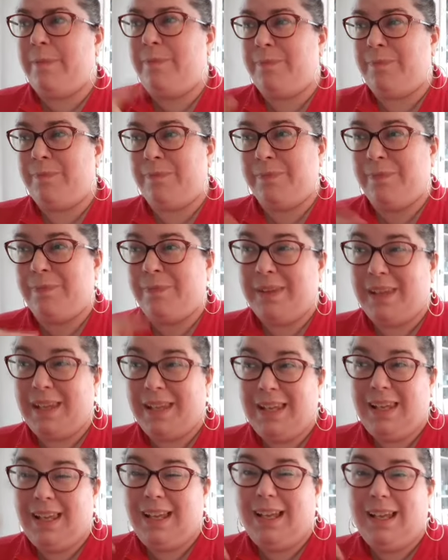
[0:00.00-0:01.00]

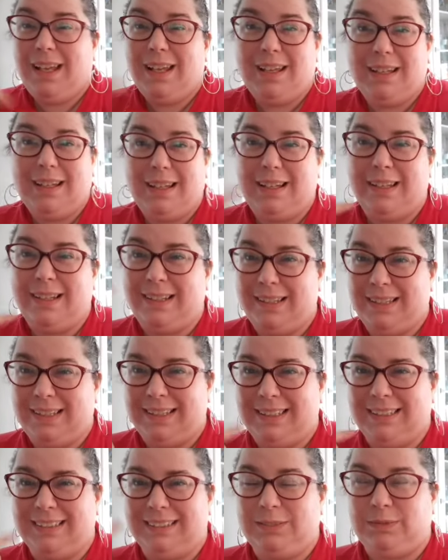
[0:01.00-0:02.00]

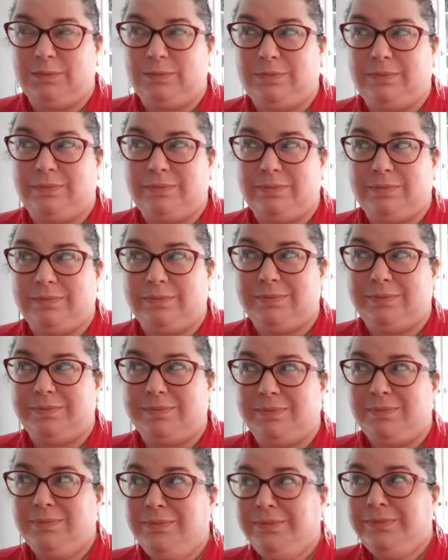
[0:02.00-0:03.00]

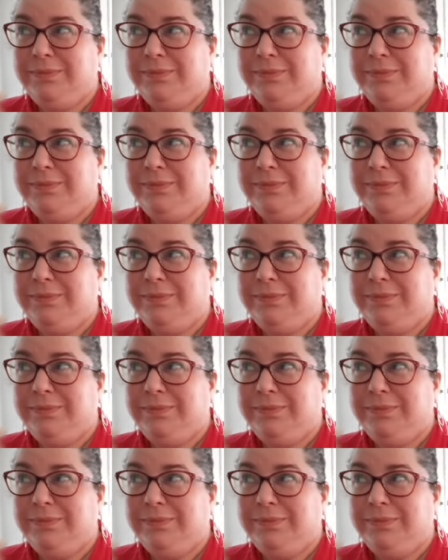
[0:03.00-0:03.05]
Nothing is said.